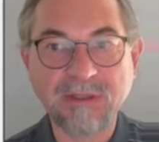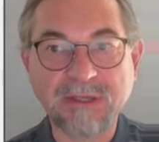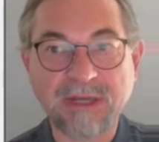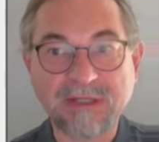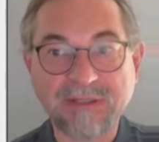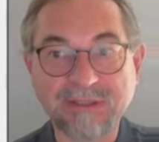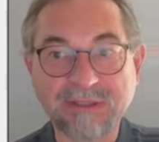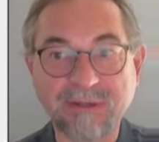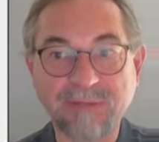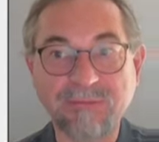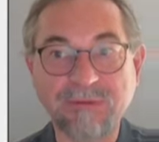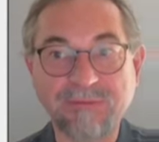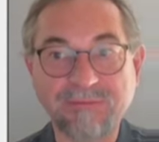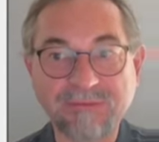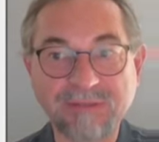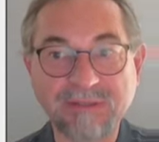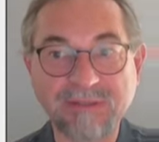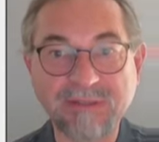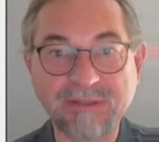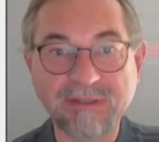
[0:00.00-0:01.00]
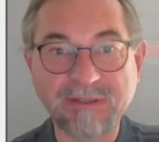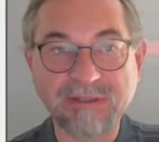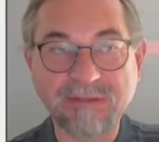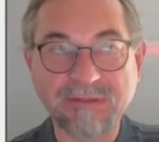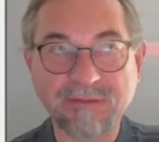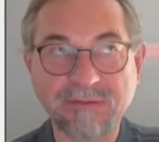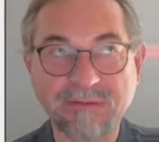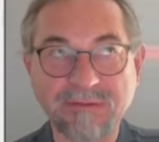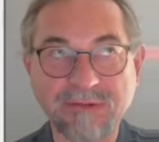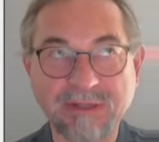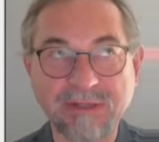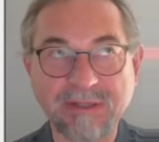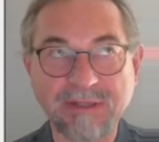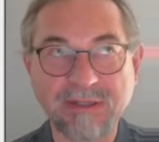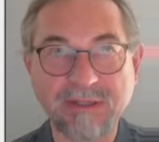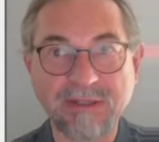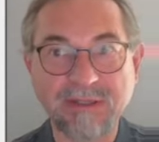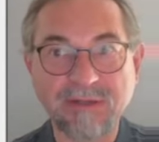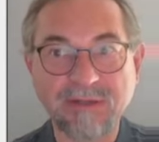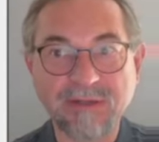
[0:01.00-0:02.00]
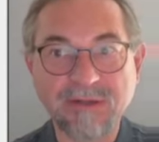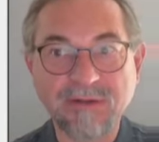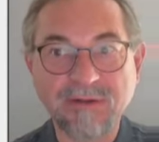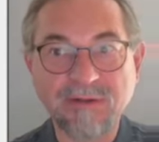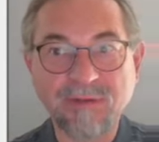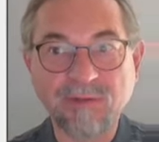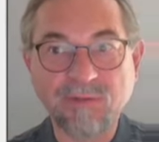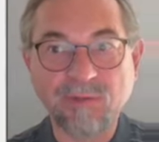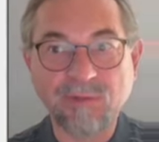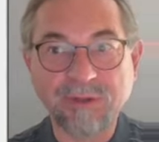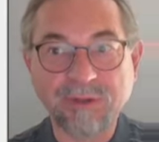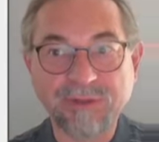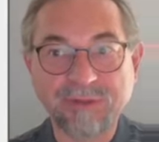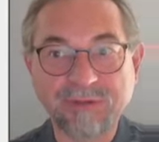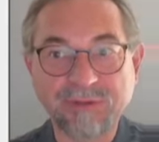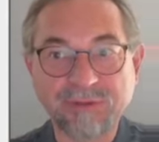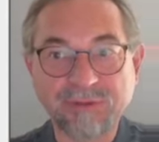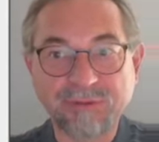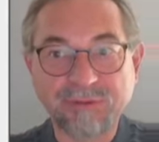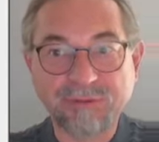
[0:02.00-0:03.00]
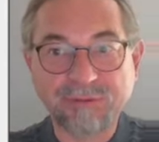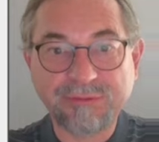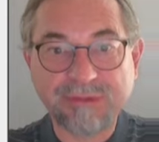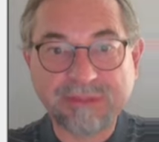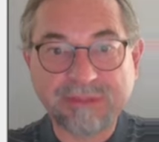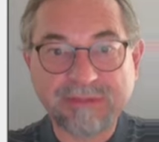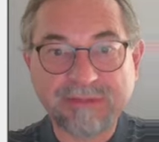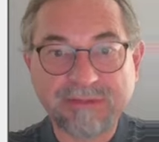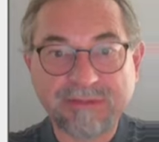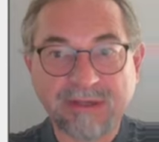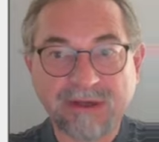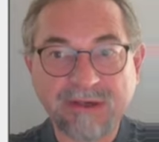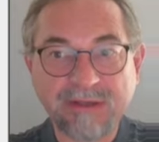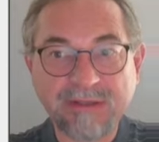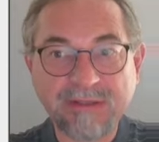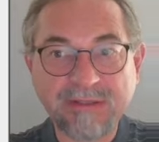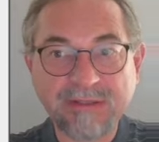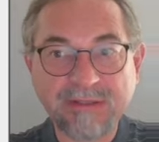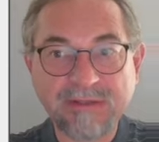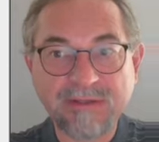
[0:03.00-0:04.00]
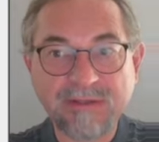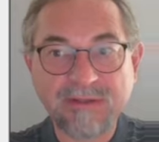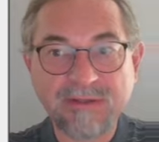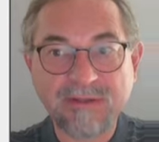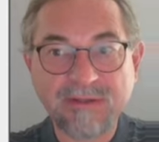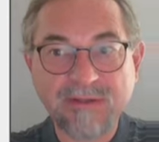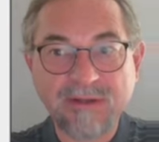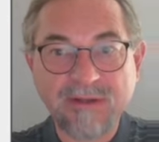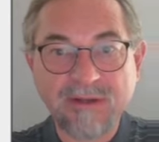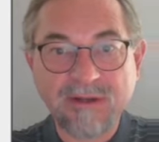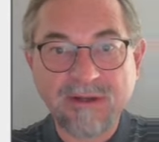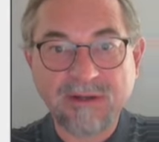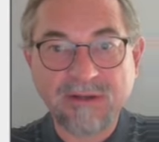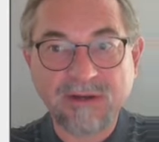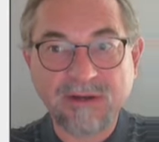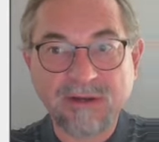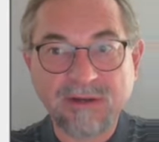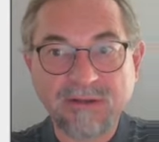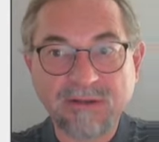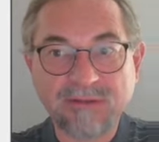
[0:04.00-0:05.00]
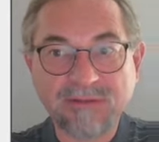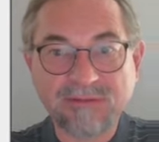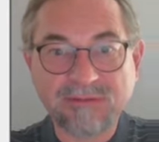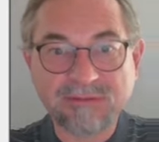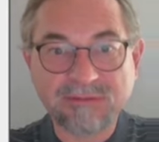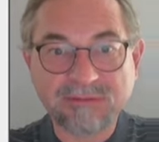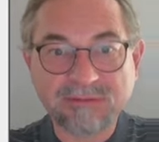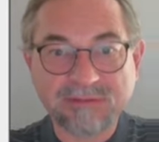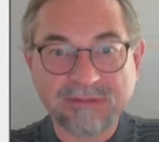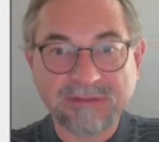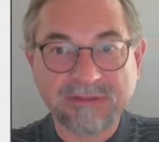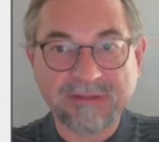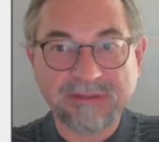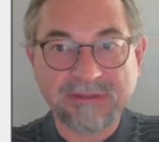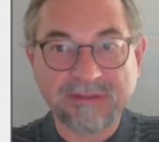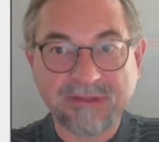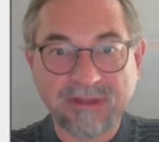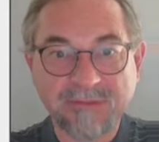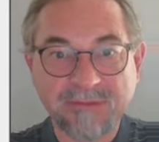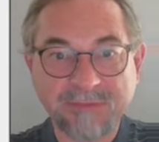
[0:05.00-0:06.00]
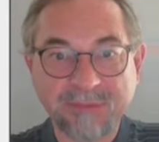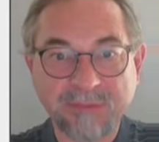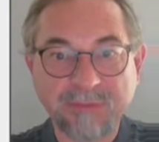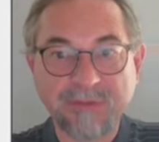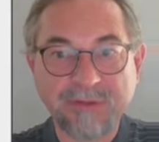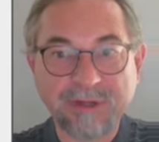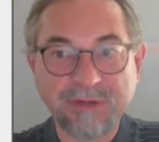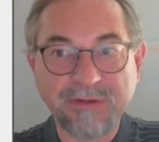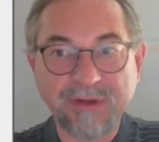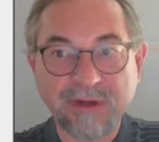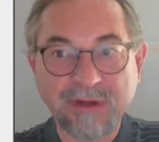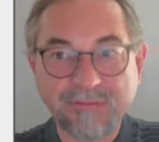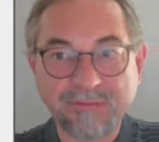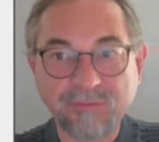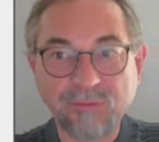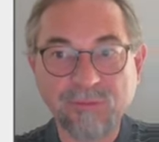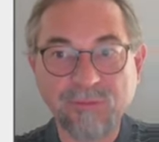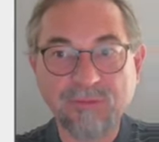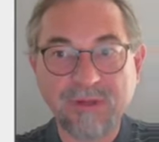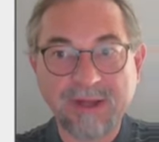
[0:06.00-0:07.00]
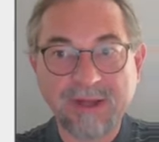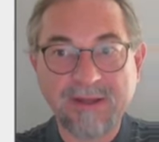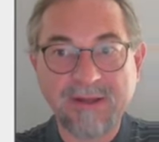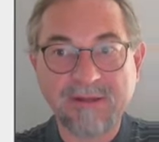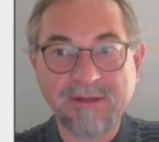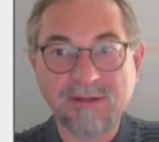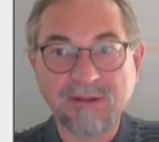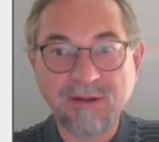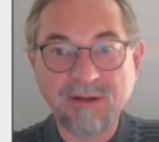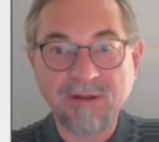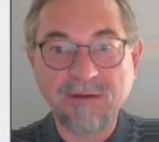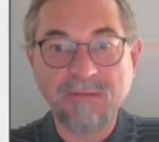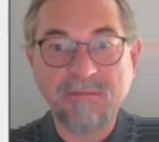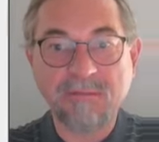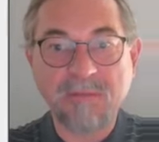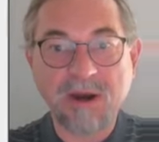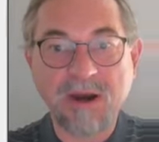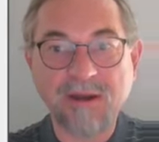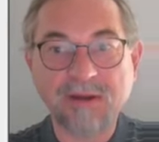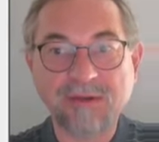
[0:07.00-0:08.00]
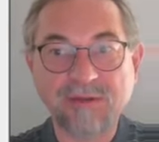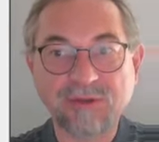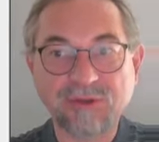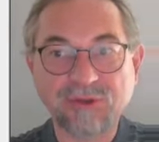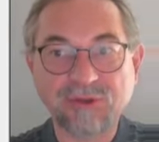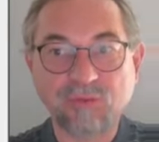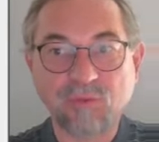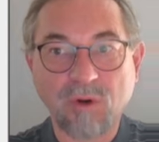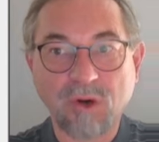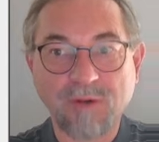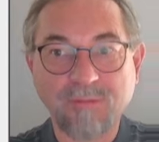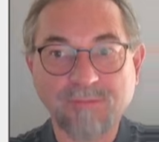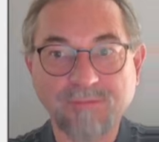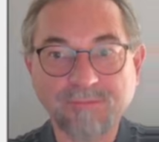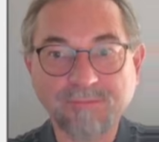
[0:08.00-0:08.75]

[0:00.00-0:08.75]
Actually, we've seen this already with three sites. Uh, this example where you have 2n minus 1